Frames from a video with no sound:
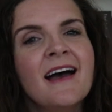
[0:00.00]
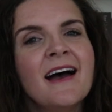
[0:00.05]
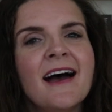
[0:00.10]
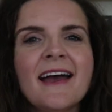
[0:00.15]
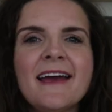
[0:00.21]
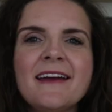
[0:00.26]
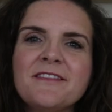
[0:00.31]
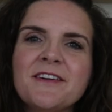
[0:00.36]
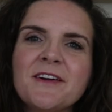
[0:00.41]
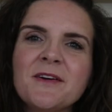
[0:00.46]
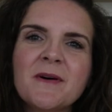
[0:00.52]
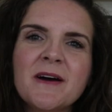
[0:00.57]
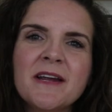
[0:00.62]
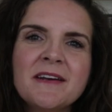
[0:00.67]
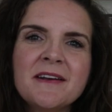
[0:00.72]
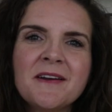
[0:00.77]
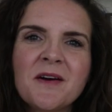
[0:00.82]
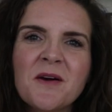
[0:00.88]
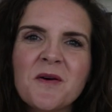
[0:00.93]
Hi
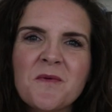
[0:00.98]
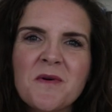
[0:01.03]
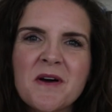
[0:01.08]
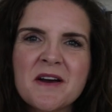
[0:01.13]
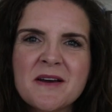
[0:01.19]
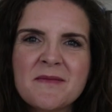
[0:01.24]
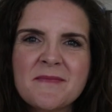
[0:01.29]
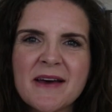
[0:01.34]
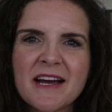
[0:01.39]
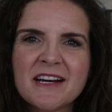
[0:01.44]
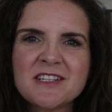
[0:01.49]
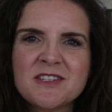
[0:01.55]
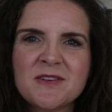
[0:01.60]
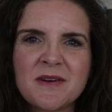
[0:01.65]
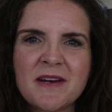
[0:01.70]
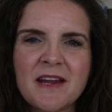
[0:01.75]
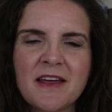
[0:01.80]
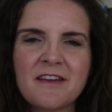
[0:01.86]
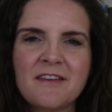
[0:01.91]
everyone, welcome back
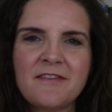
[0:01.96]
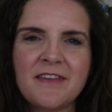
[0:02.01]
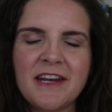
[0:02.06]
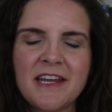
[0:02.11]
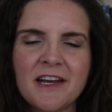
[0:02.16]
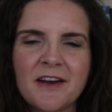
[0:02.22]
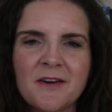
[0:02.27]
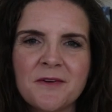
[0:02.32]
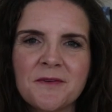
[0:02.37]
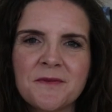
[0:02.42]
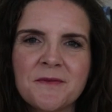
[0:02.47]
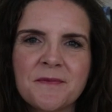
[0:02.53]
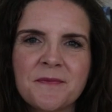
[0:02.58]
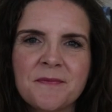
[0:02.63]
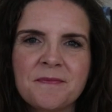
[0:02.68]
to another video.